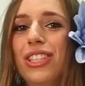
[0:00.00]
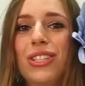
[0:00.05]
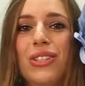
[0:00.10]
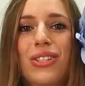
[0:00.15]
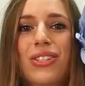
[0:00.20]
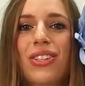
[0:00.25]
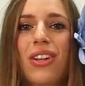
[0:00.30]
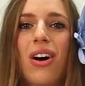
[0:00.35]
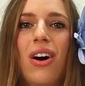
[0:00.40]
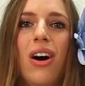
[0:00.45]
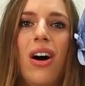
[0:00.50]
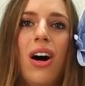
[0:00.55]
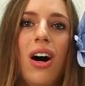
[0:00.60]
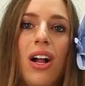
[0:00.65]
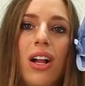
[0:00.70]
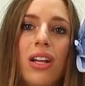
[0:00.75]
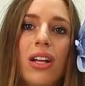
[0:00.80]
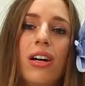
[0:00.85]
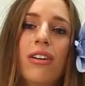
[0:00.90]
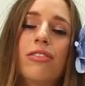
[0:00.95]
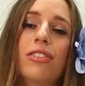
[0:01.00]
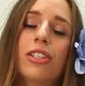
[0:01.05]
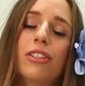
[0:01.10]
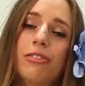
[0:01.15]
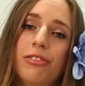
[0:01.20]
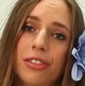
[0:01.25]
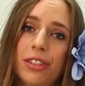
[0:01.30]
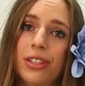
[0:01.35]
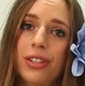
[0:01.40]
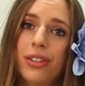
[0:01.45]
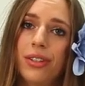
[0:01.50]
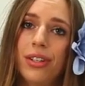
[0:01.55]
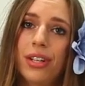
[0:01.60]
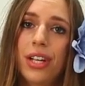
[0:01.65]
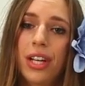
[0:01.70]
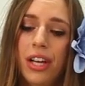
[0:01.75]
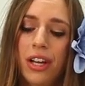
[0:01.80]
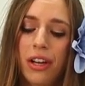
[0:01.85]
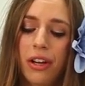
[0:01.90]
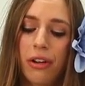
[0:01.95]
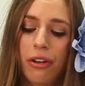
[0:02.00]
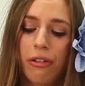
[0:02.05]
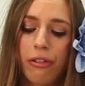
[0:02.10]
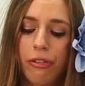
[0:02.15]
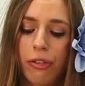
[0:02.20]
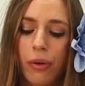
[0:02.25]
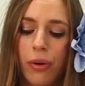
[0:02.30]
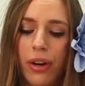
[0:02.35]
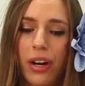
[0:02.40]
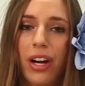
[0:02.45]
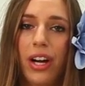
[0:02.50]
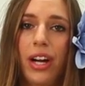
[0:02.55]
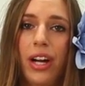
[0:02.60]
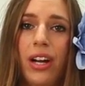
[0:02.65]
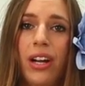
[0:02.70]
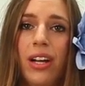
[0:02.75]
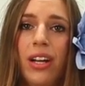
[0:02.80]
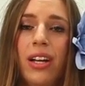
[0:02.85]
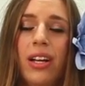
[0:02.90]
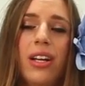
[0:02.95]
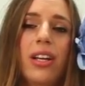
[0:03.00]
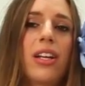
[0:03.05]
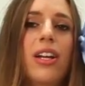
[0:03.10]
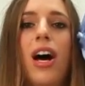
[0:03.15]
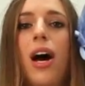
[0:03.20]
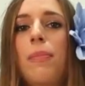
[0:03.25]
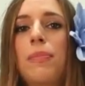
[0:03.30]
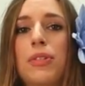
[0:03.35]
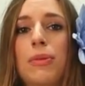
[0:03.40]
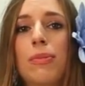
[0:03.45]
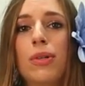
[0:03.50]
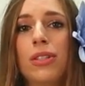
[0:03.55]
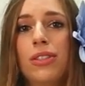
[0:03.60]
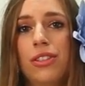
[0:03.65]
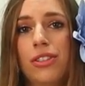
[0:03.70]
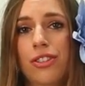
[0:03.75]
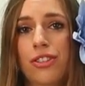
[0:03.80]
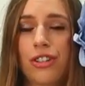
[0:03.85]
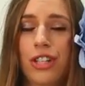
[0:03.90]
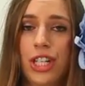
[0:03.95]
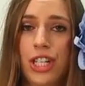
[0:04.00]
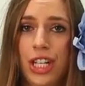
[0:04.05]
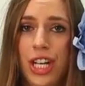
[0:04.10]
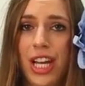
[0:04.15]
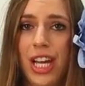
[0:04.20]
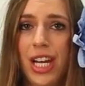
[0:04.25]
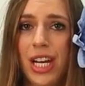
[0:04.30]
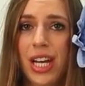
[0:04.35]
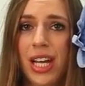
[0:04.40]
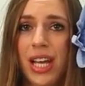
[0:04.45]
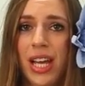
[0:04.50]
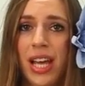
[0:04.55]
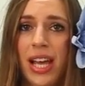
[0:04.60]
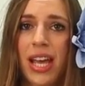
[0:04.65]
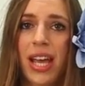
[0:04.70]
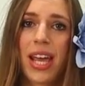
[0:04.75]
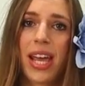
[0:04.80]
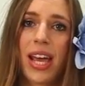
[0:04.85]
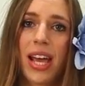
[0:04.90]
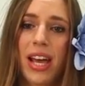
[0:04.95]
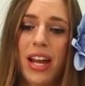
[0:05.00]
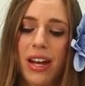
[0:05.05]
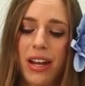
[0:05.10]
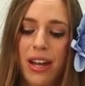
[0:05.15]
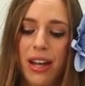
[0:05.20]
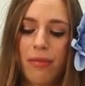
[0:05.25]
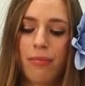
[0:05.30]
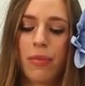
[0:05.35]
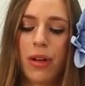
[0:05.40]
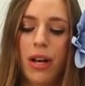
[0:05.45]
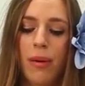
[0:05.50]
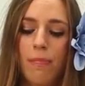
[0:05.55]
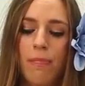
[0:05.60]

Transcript: use all of your food for optimal nutrition and a